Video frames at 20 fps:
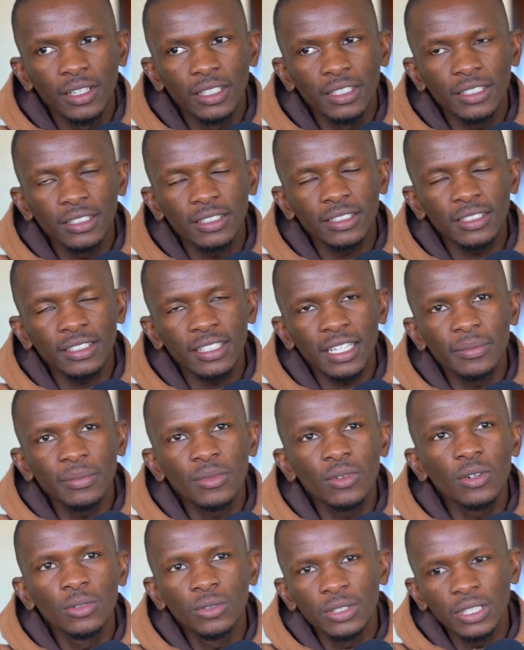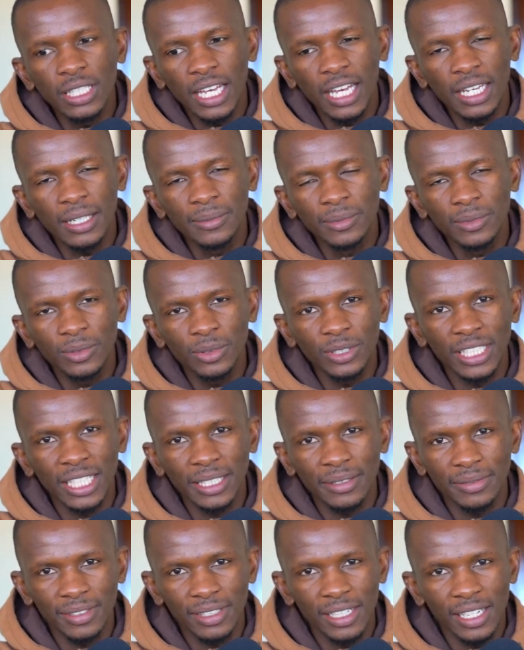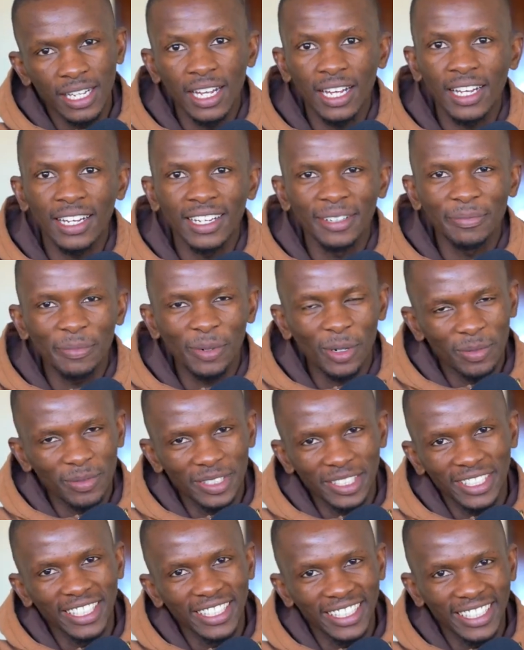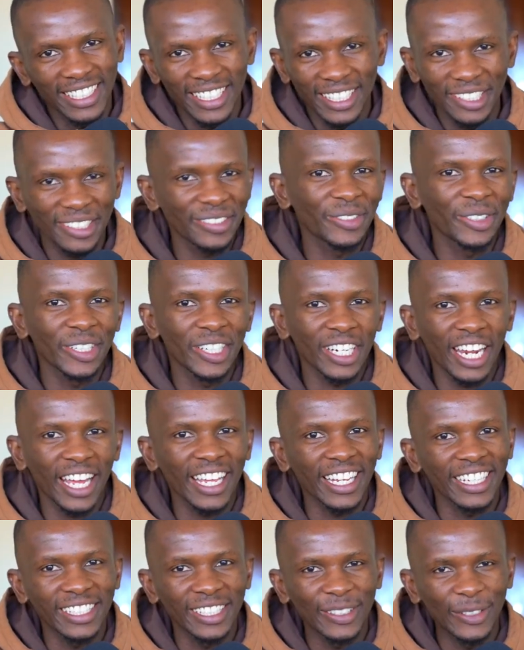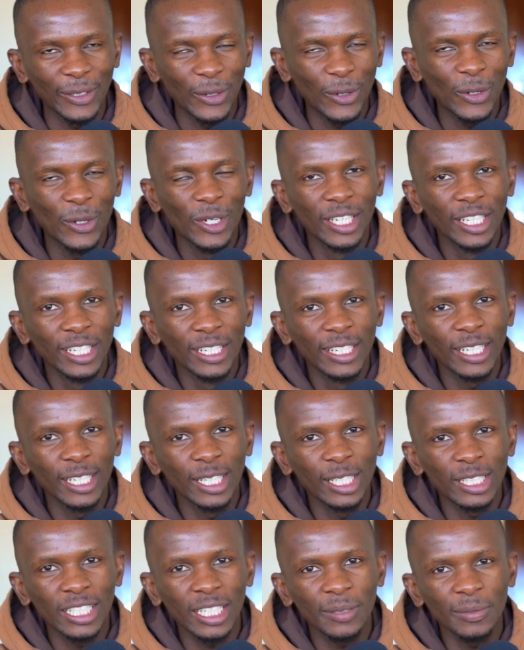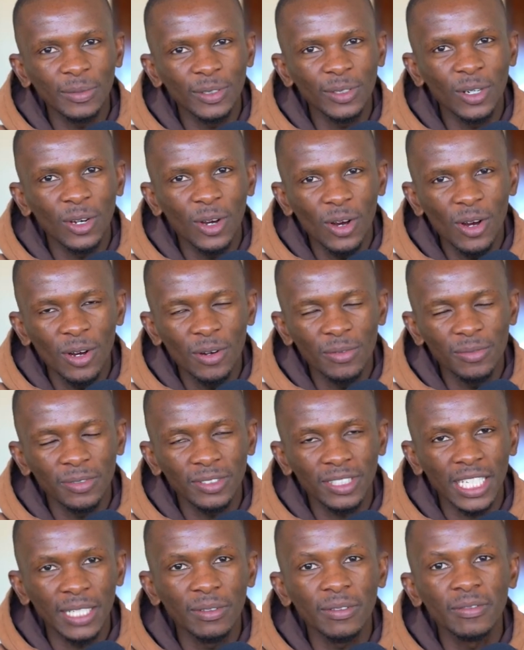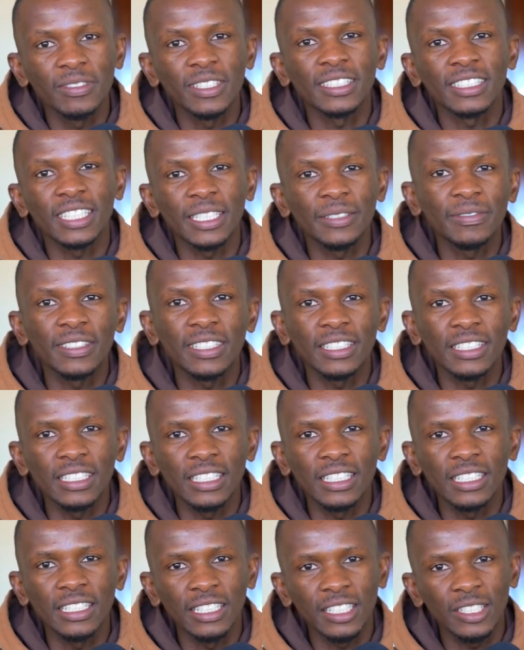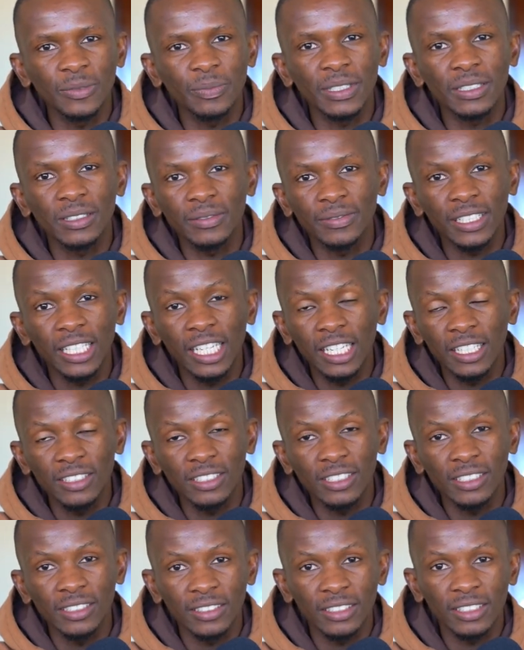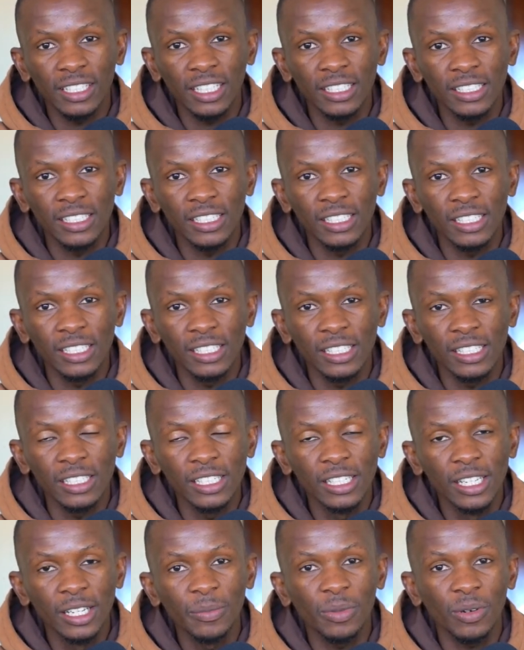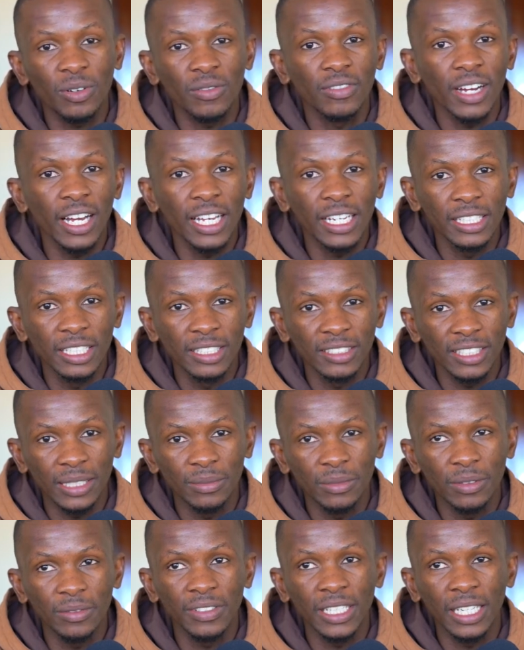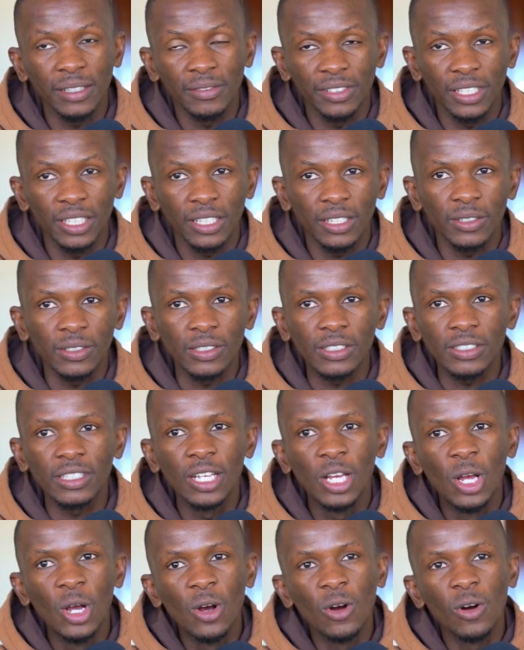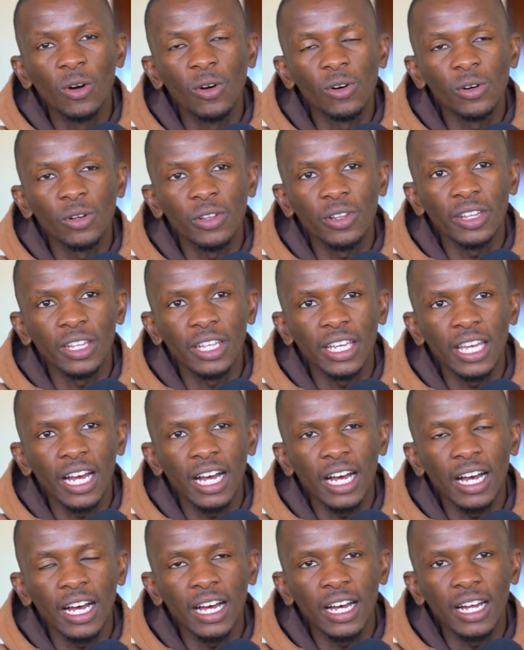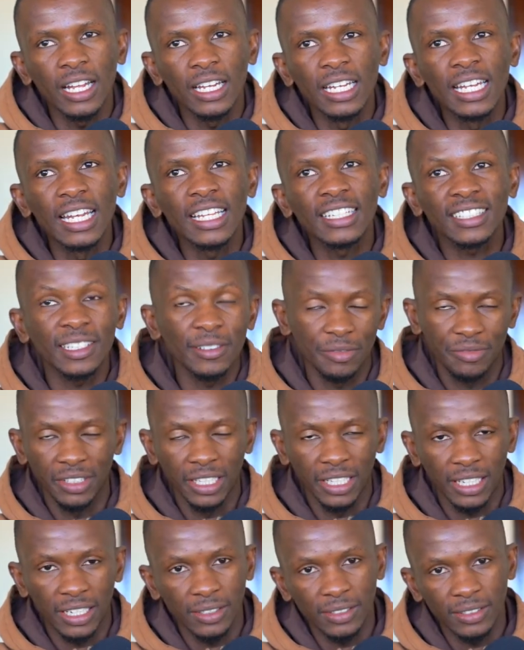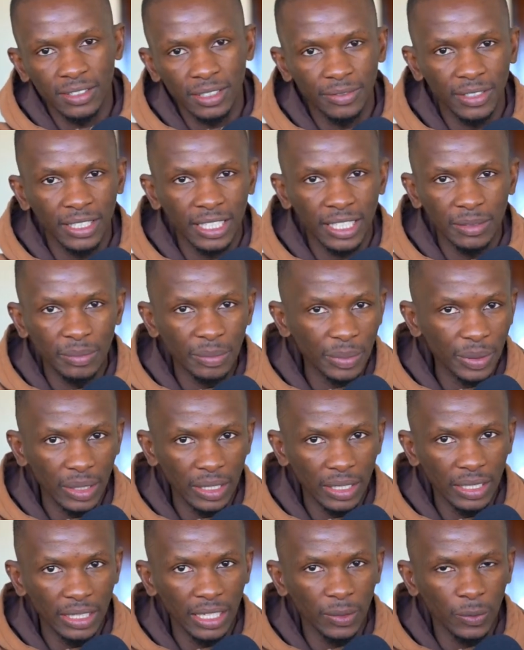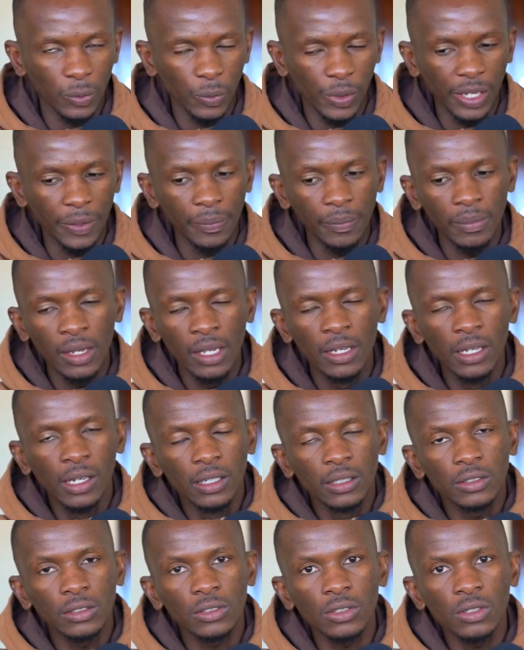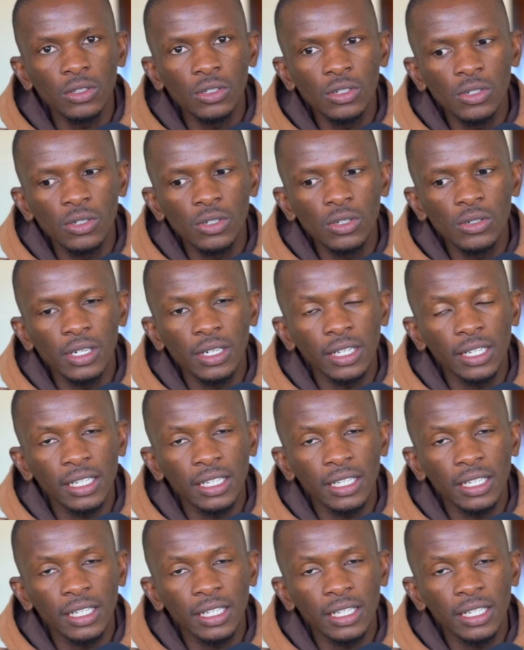some OEMs which I feel are probably taking us for a ride, in terms of some of the safety specifications that they provide in some of their vehicles, or their lesser vehicles, if I can put it that way. So